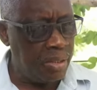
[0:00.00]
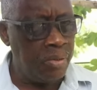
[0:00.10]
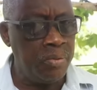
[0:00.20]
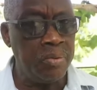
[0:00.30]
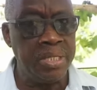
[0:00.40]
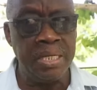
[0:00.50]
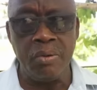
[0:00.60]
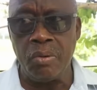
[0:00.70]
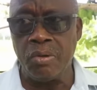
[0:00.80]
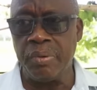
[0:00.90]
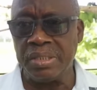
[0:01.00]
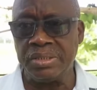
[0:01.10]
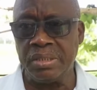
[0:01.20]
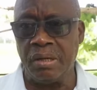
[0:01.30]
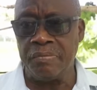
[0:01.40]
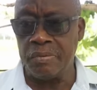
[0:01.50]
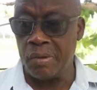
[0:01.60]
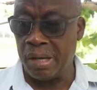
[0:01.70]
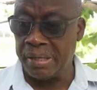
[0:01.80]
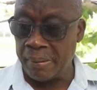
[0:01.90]
You take the whole question of
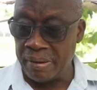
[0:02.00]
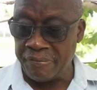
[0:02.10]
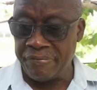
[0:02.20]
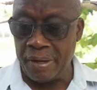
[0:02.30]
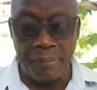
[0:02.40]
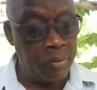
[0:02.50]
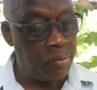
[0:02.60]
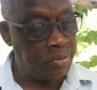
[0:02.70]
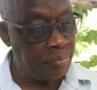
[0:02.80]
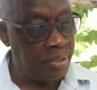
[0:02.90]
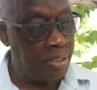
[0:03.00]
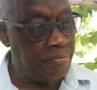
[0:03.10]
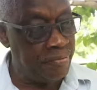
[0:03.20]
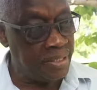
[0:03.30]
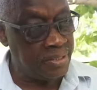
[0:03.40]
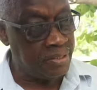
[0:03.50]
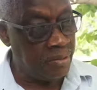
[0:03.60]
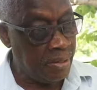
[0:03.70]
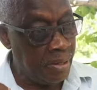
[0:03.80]
a farmer goes up there, he faces the